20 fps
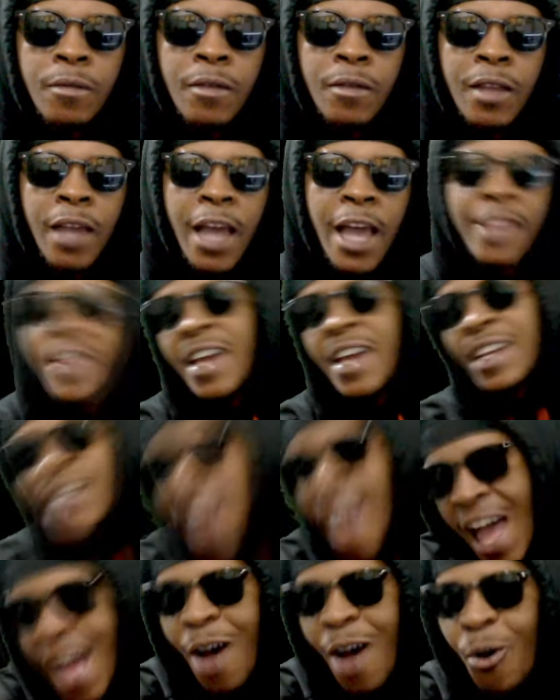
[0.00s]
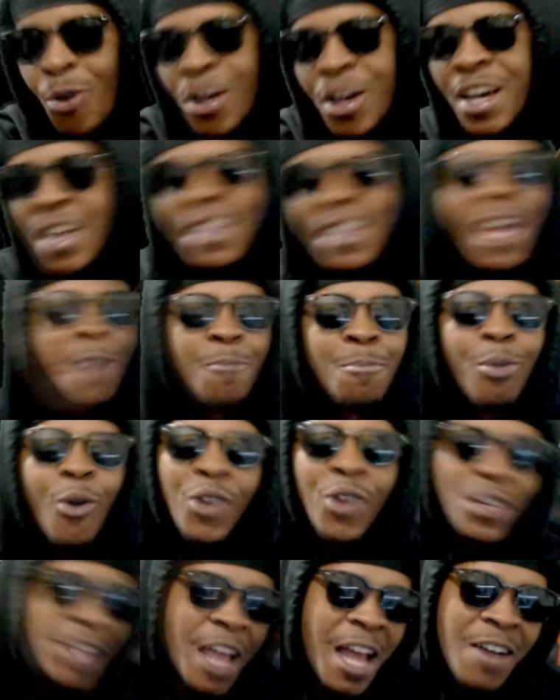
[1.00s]
and then now they
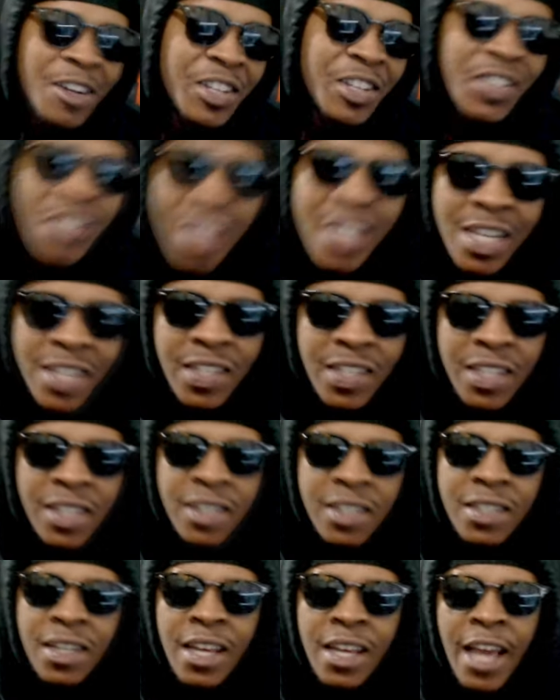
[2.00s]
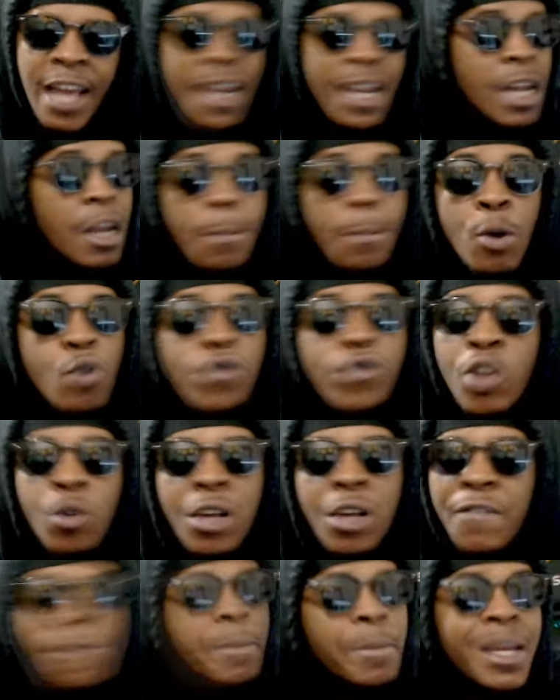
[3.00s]
broke it down to seasons, and then the moves
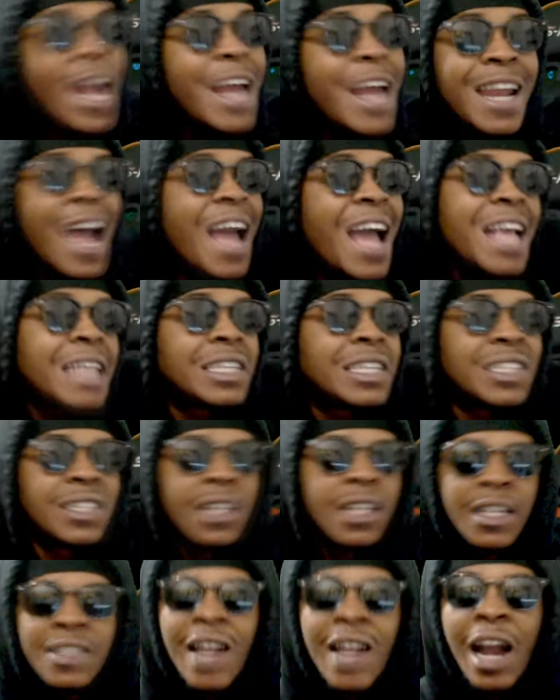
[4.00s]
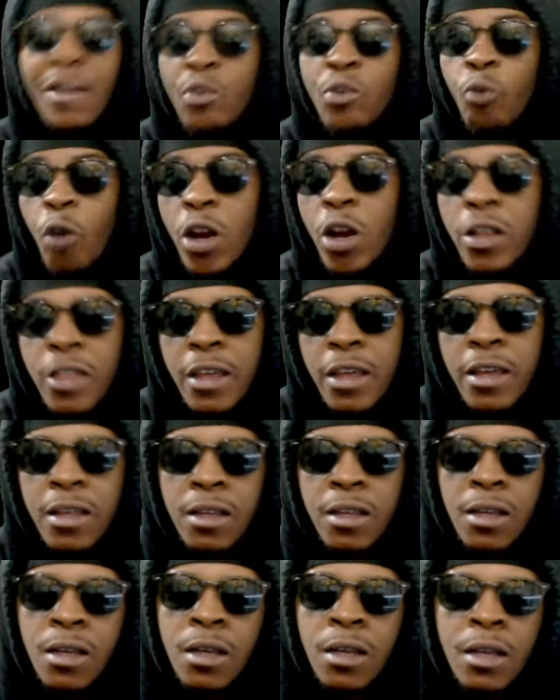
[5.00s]
don't even be that nice. It's not even worth it.
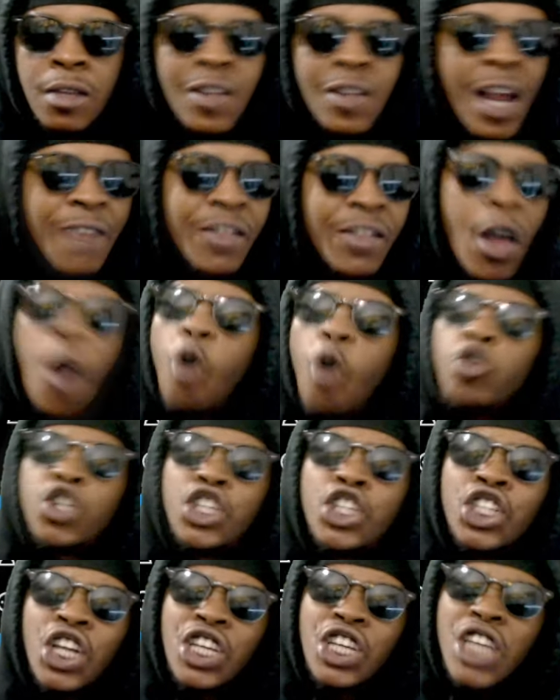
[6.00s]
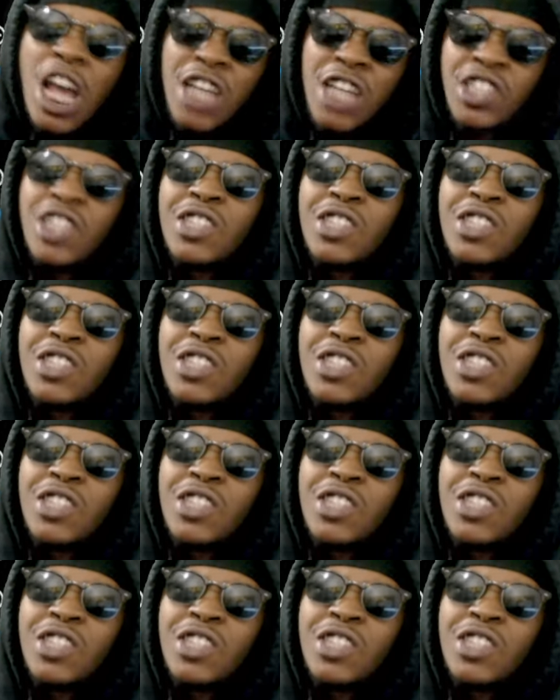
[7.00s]
It's not even like, oh shit, yes, this